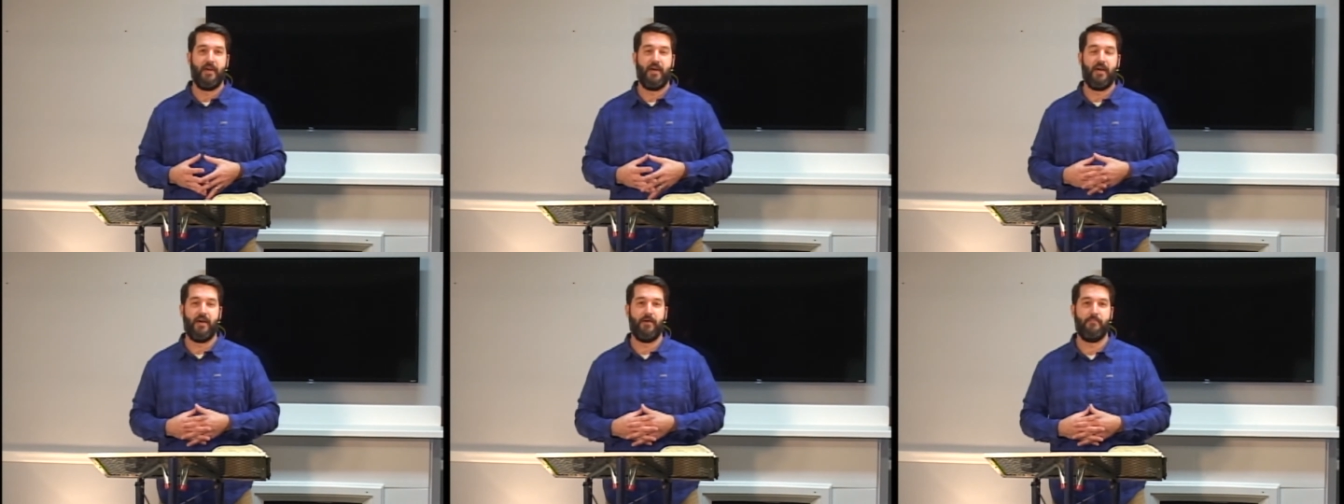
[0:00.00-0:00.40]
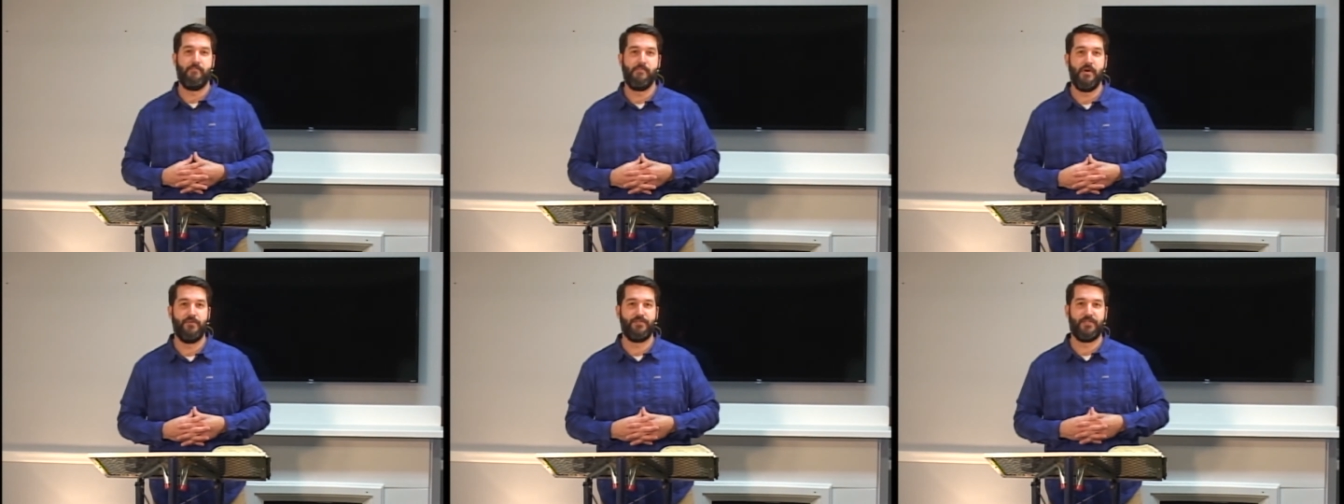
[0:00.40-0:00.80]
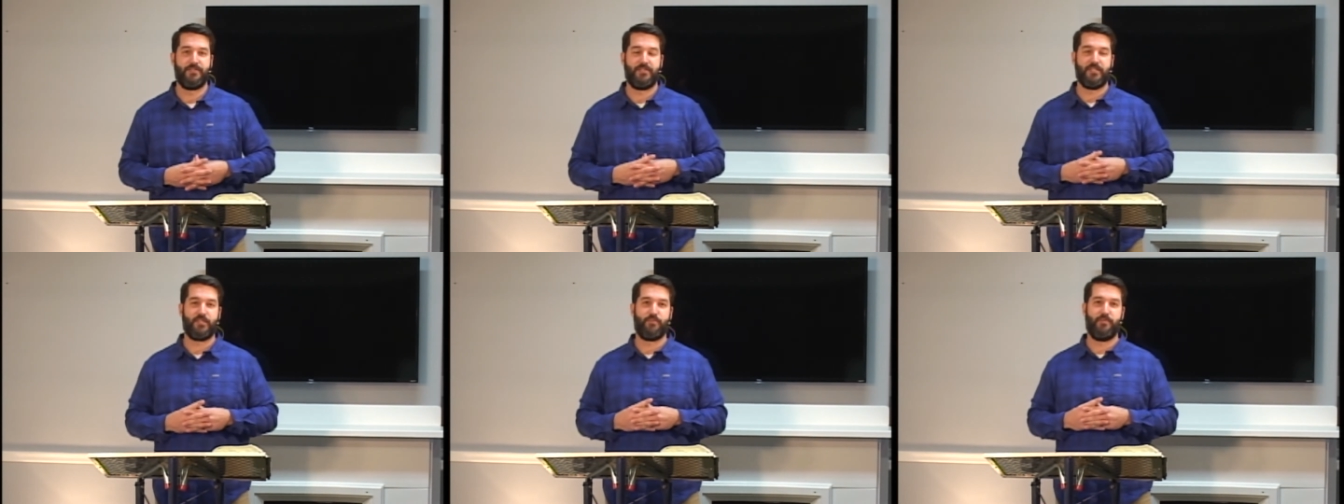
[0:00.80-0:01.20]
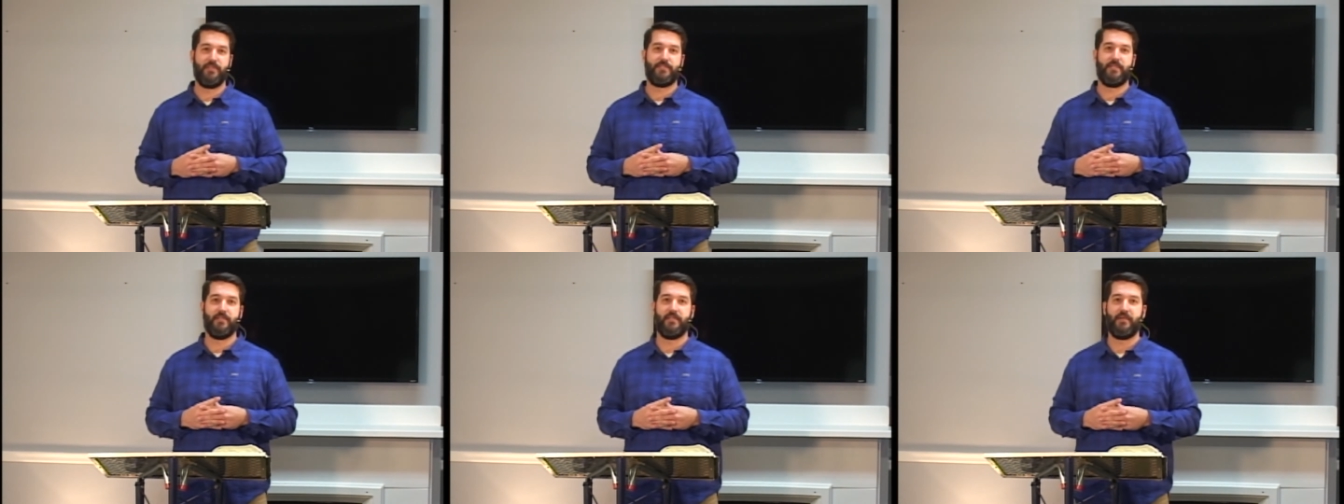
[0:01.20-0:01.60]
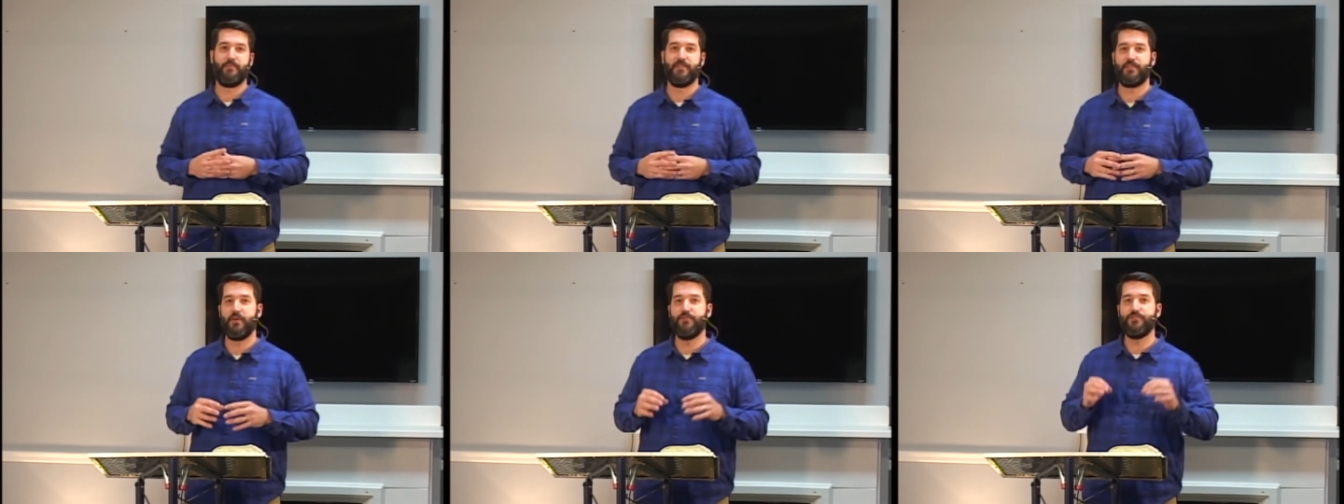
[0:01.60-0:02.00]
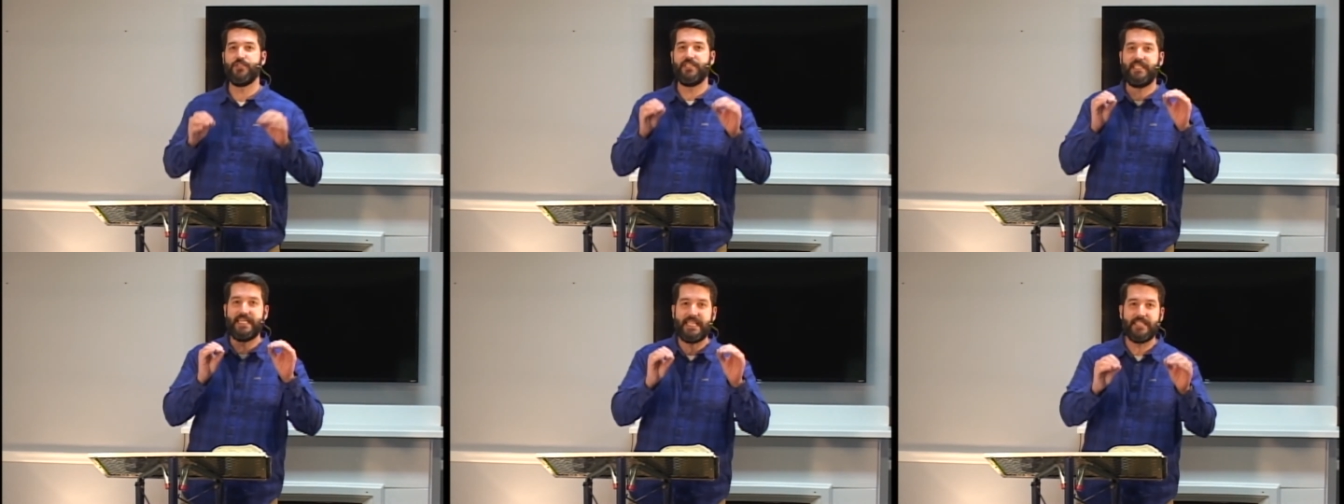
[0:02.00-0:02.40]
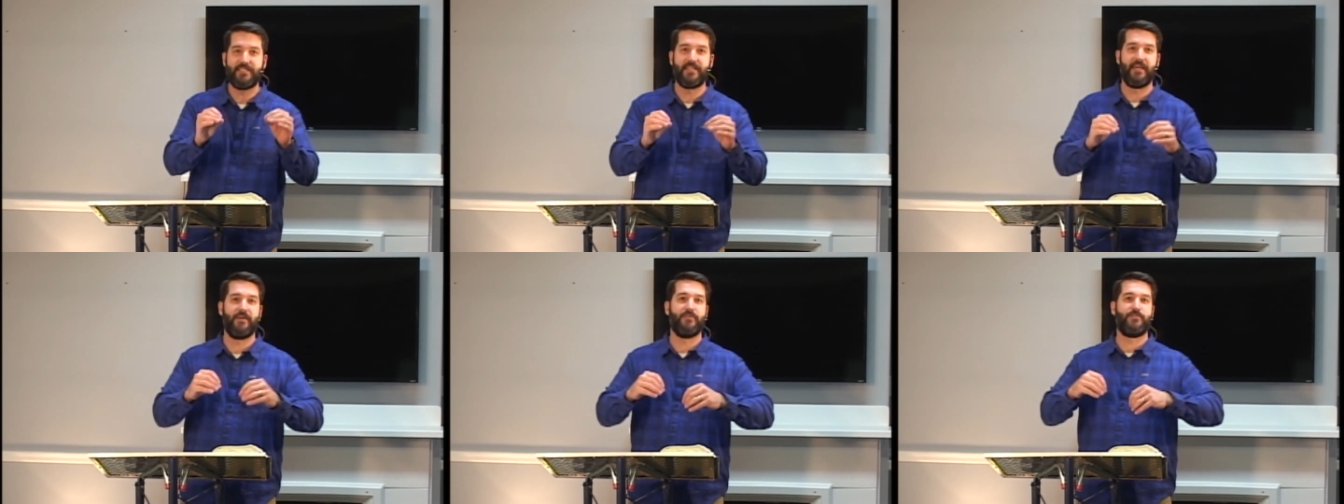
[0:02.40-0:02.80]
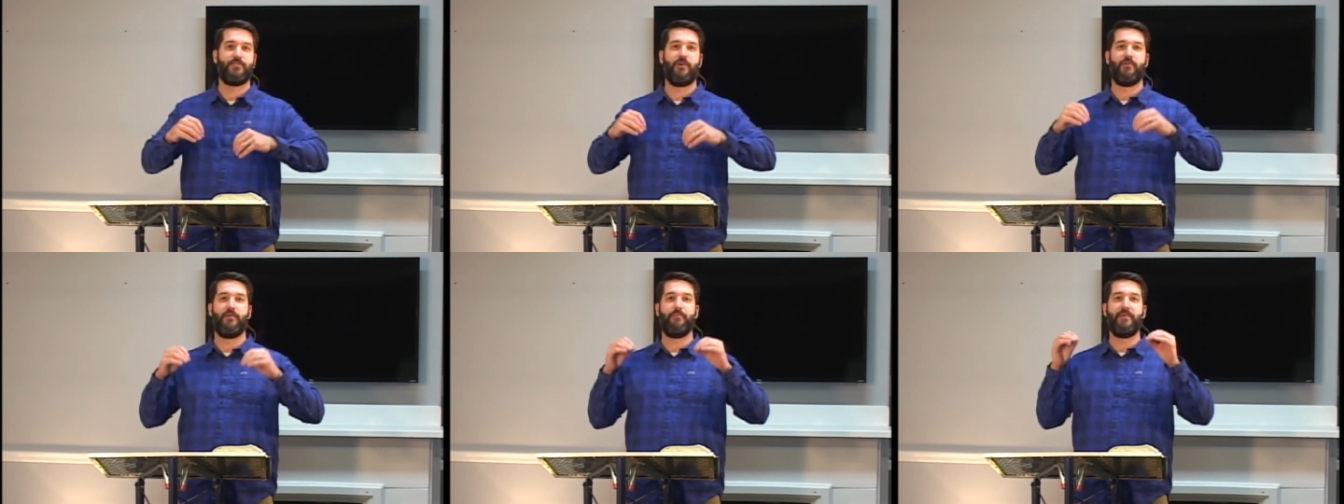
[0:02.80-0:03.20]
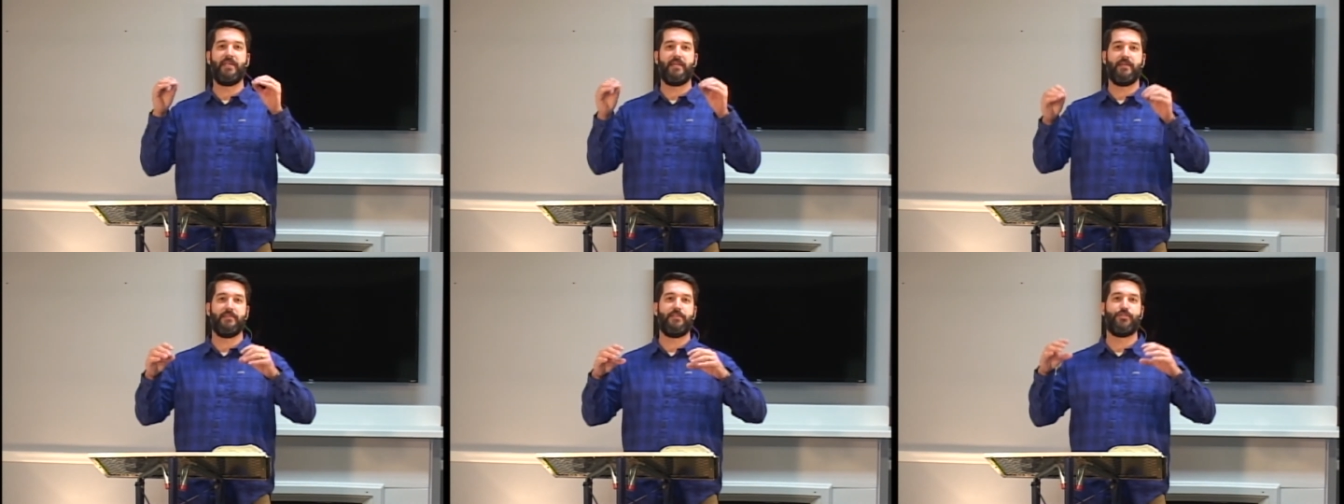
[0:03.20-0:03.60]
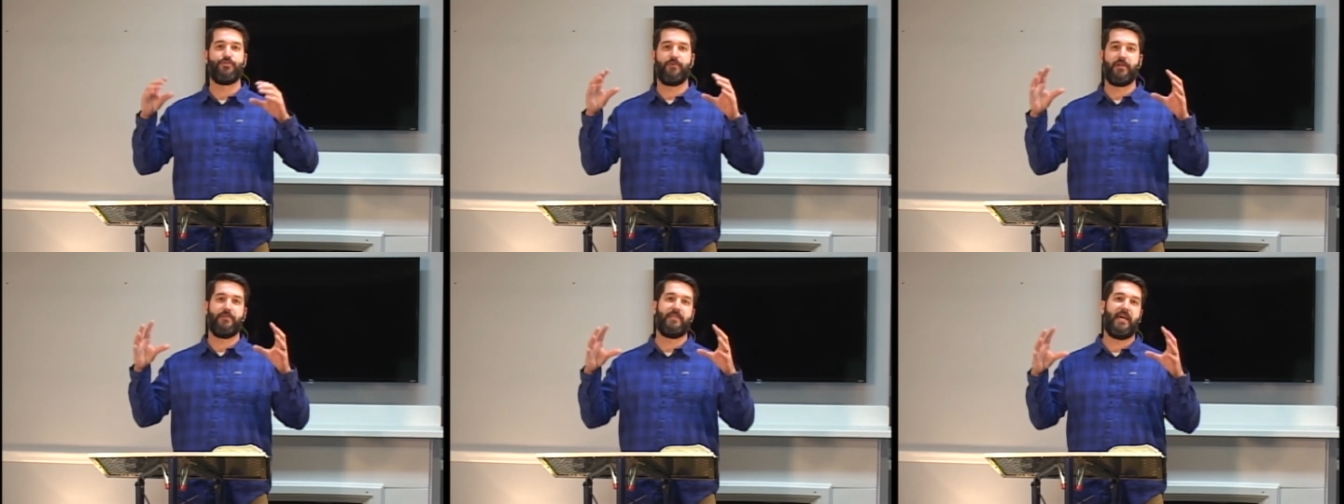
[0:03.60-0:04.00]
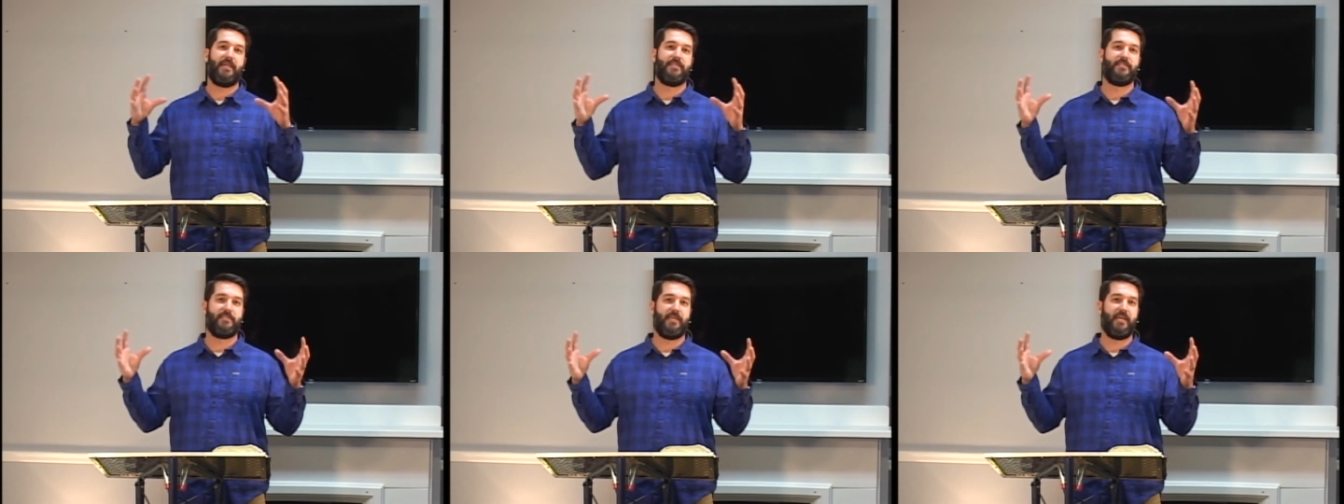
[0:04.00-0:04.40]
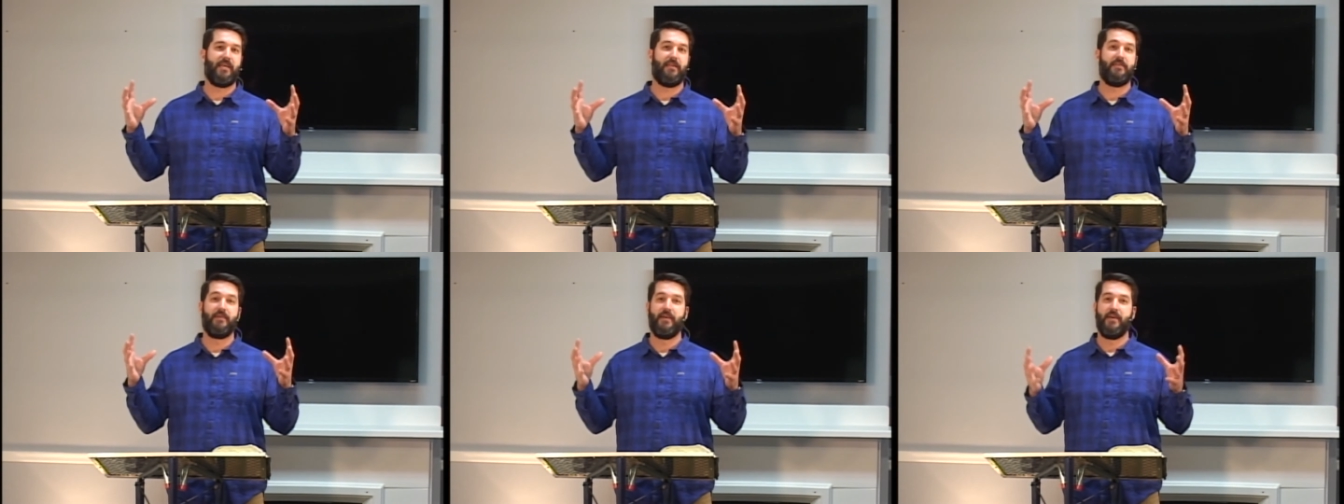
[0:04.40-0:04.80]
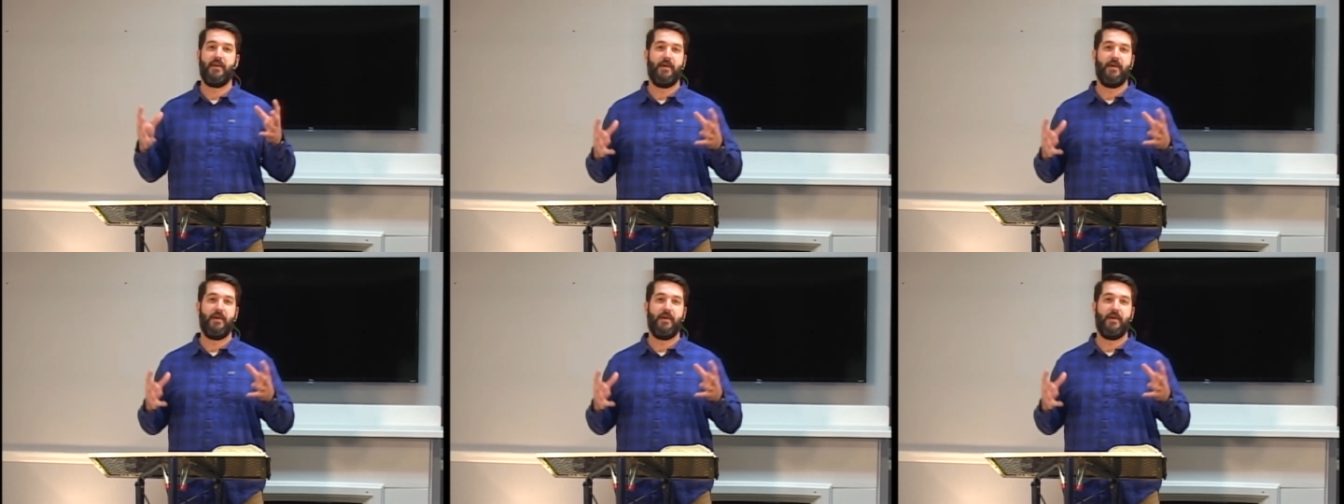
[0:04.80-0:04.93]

uh, Moses explicitly, but those details don't immediately trigger that scene,